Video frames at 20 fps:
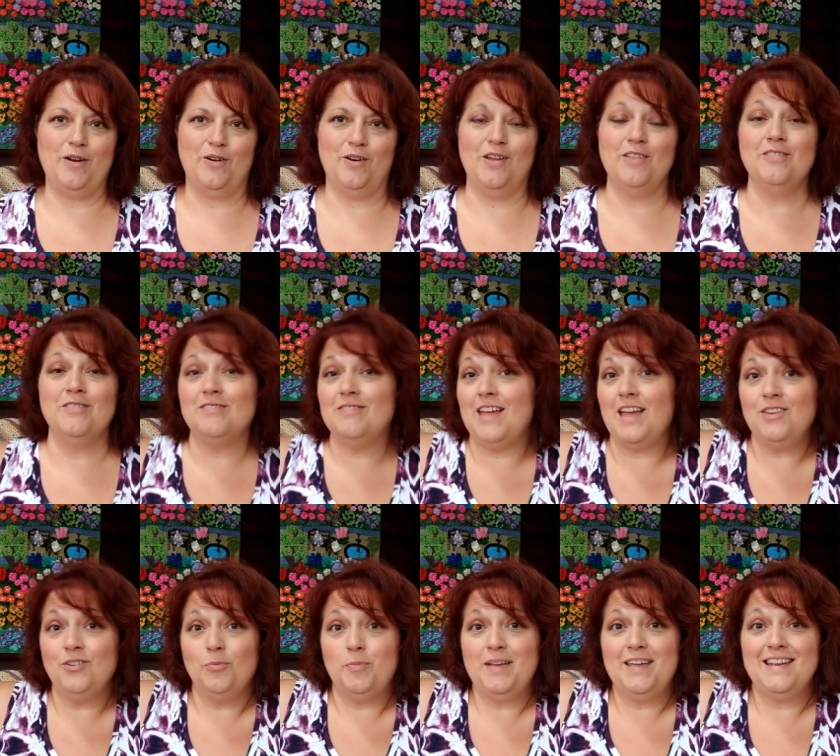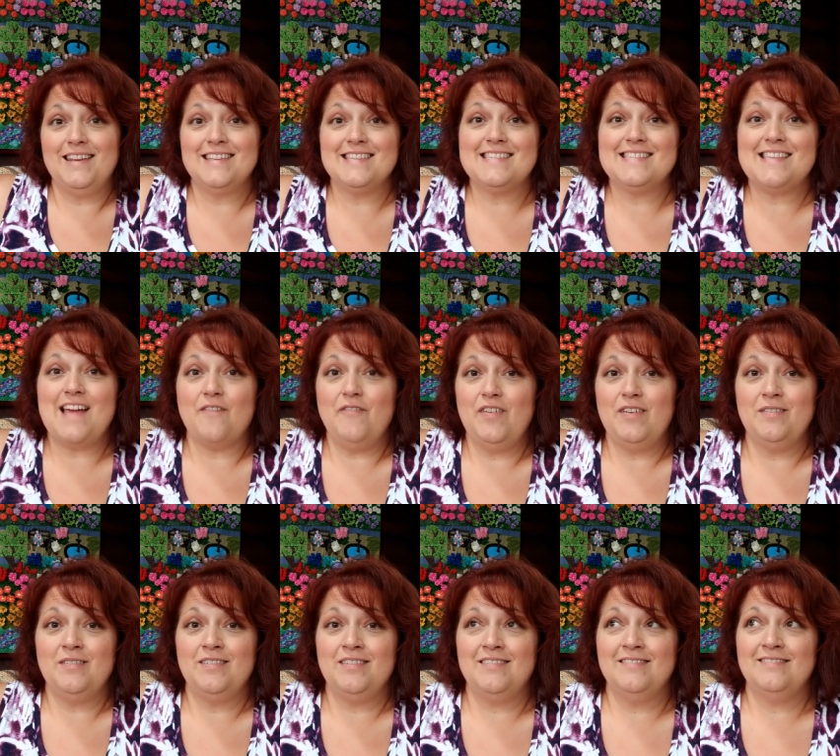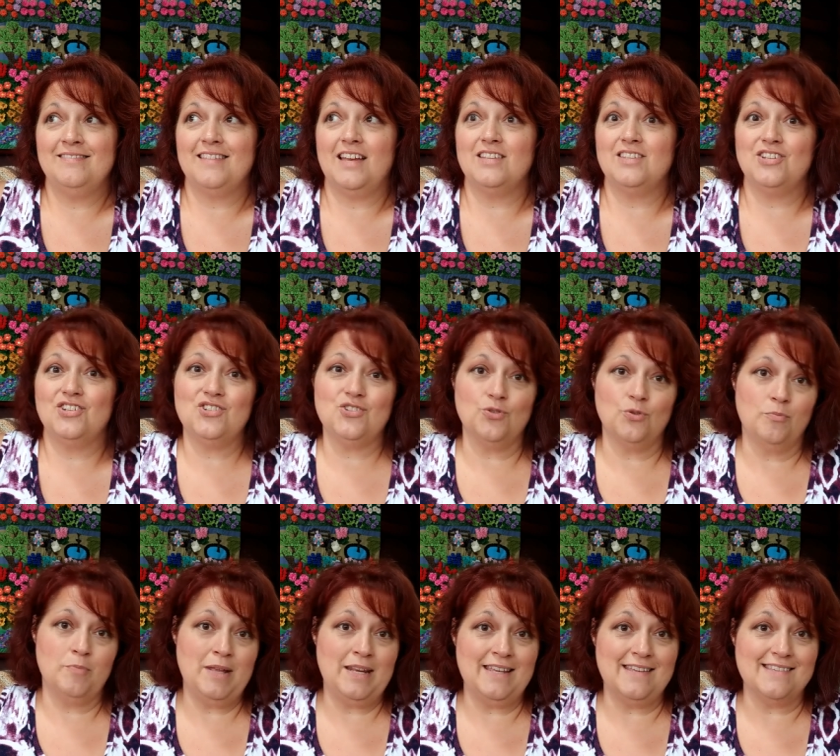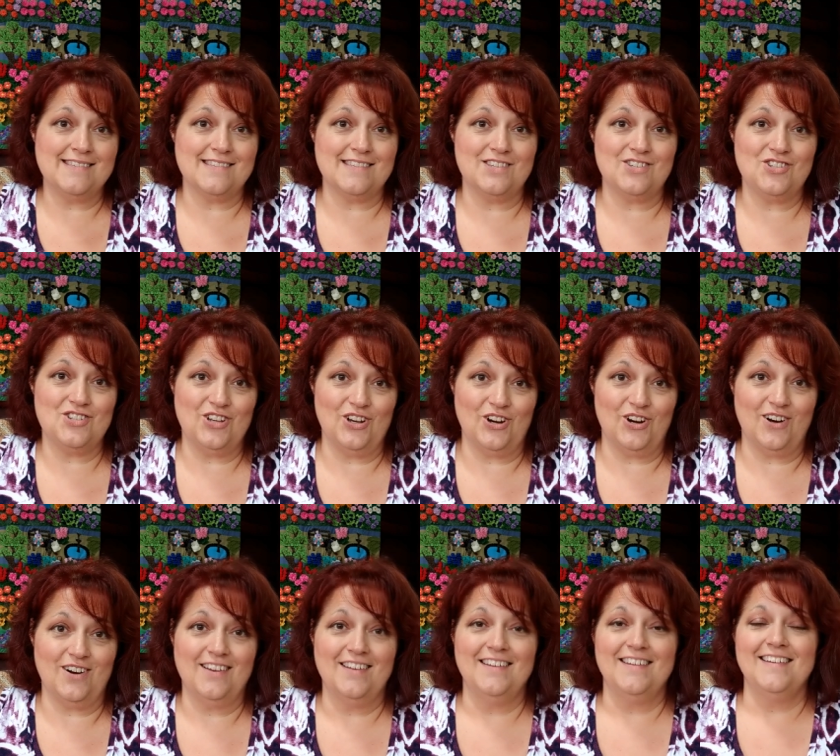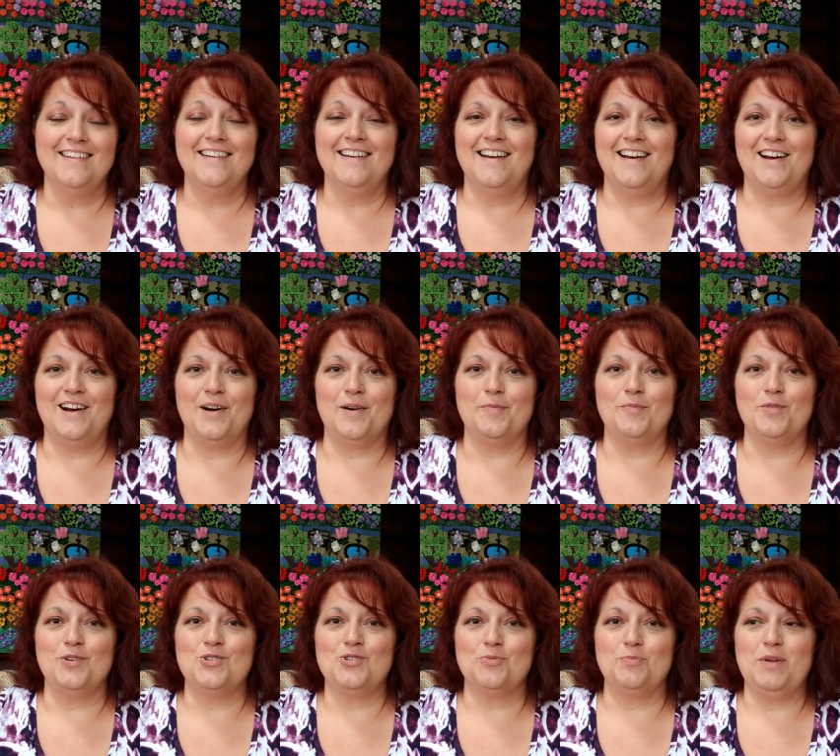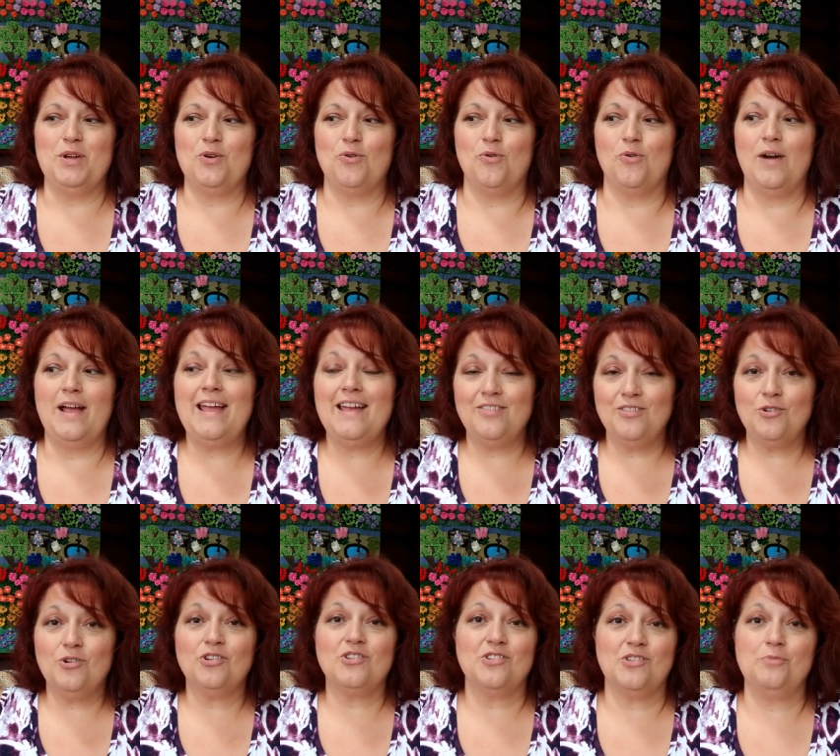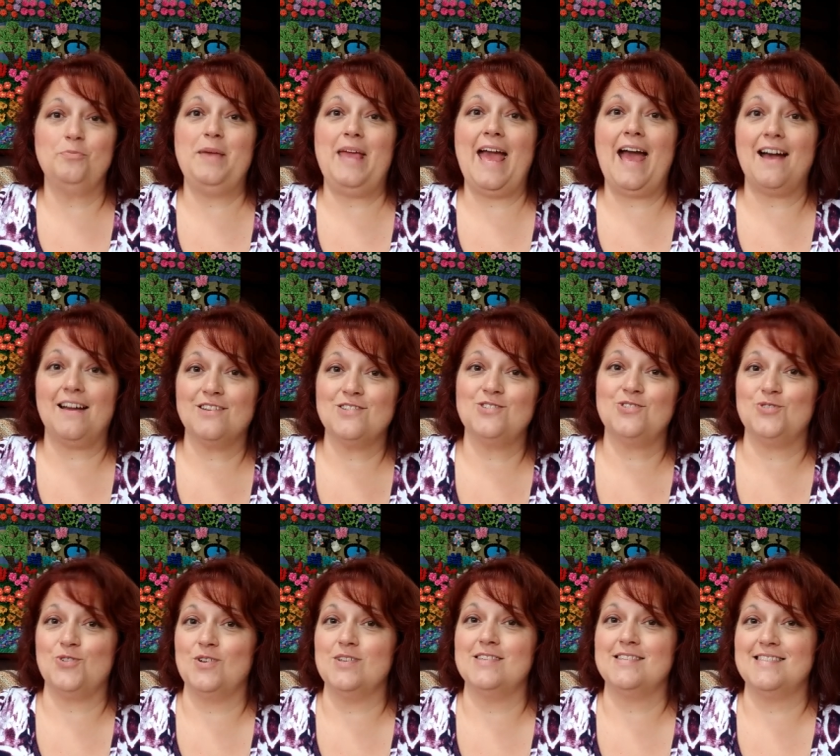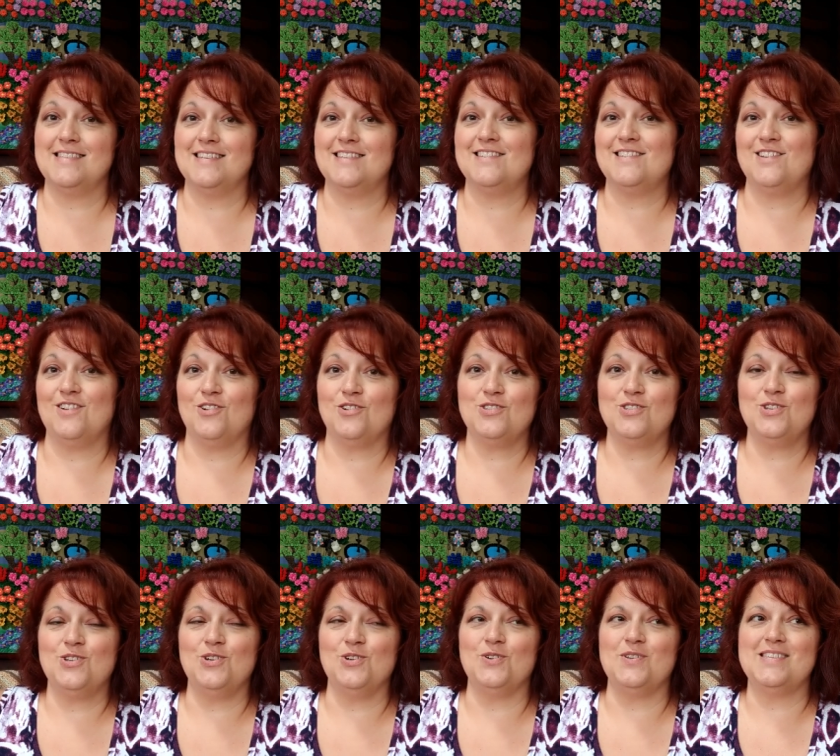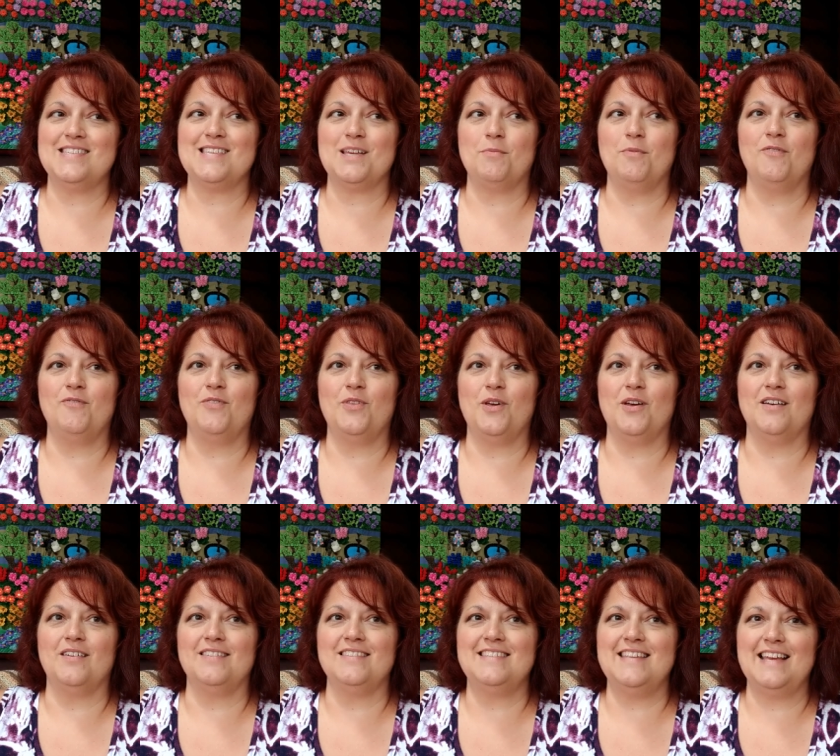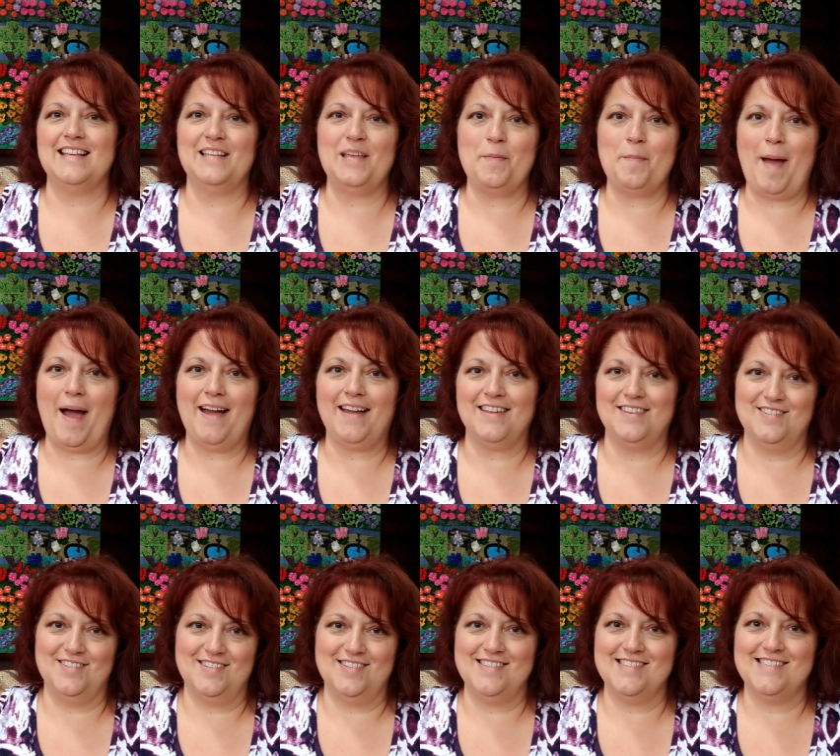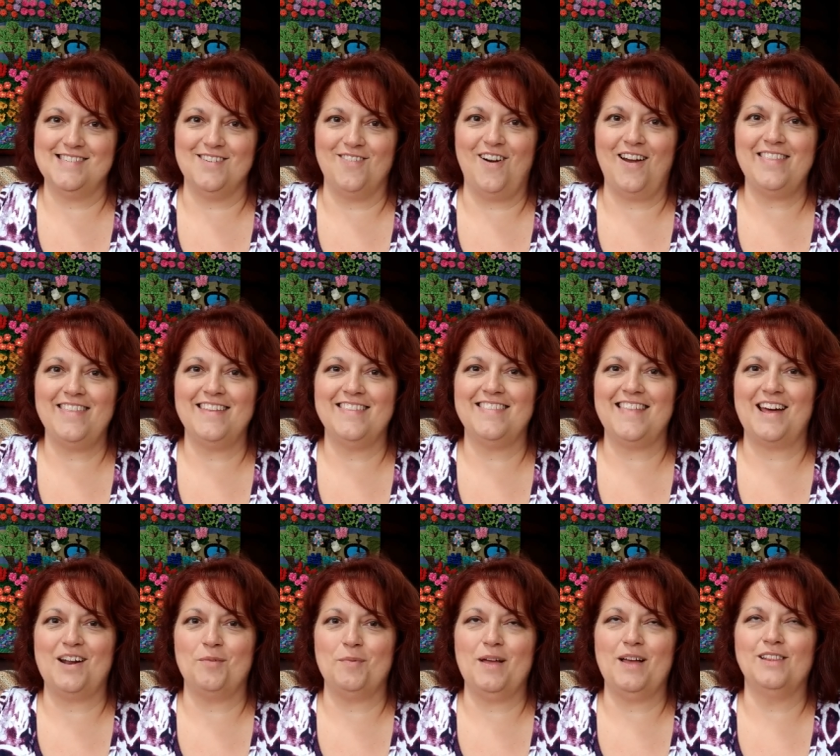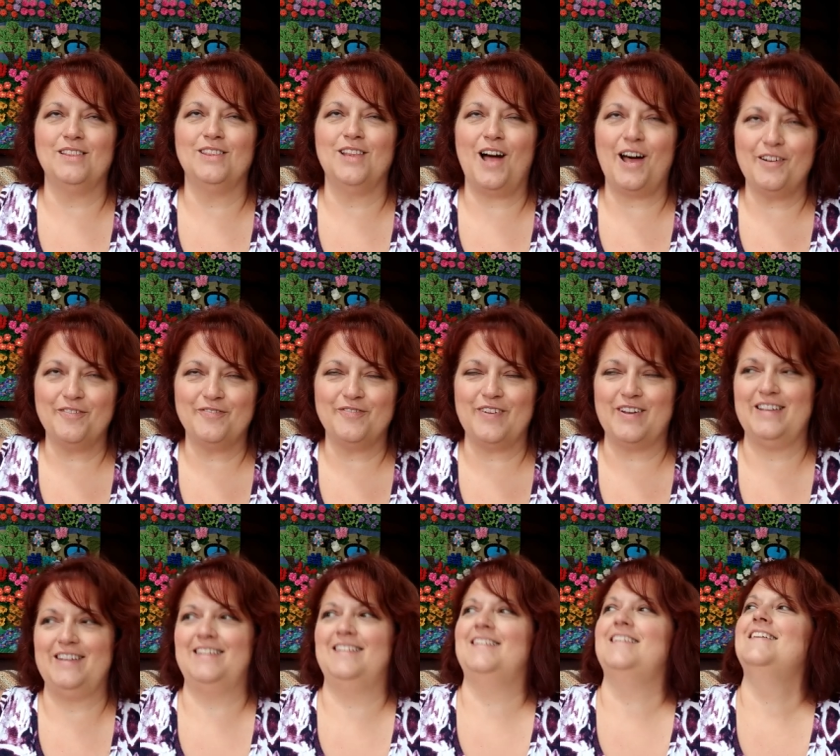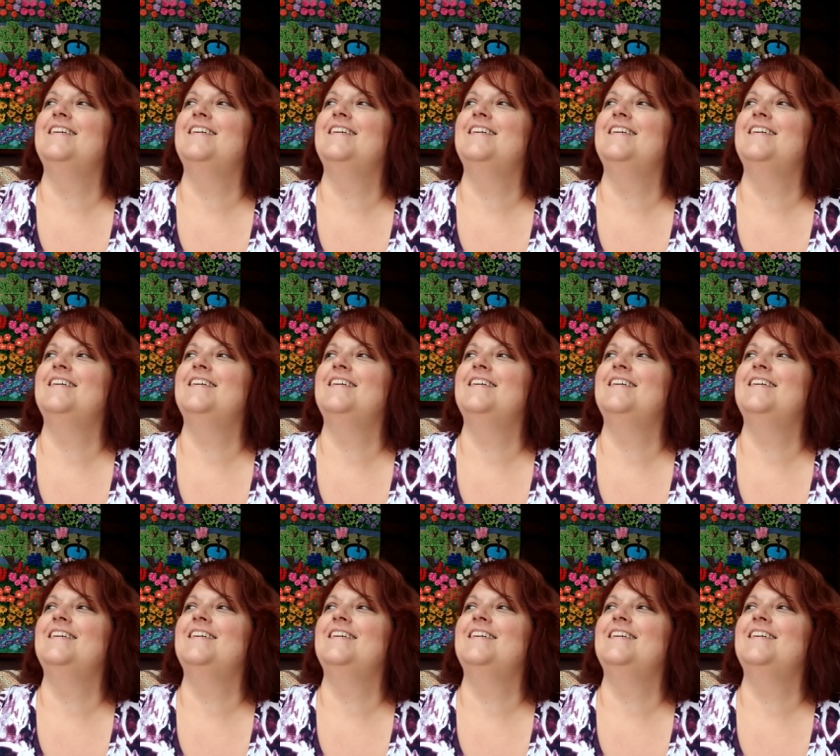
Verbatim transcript: And and you'll be getting seven additional minis this year, um, which will be cool. And there's going to be extras this year too in some of the daily packages. So I think that'll be a lot of fun.